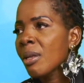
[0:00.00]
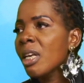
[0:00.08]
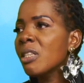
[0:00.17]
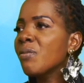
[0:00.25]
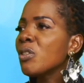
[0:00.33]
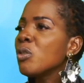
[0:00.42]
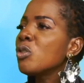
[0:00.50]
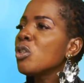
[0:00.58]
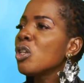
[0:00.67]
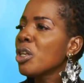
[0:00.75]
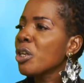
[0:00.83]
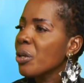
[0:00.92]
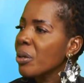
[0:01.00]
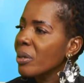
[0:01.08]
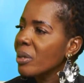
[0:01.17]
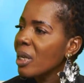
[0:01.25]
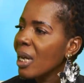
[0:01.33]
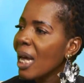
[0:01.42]
It's for you to
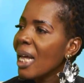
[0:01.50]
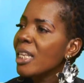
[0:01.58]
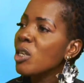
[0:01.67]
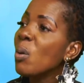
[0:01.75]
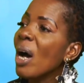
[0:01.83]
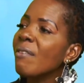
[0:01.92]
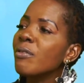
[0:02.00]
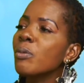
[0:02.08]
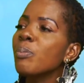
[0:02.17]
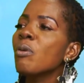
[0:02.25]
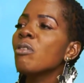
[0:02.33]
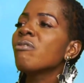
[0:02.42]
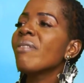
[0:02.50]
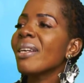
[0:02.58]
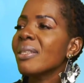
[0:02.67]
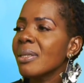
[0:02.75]
learn, and then you have to progress.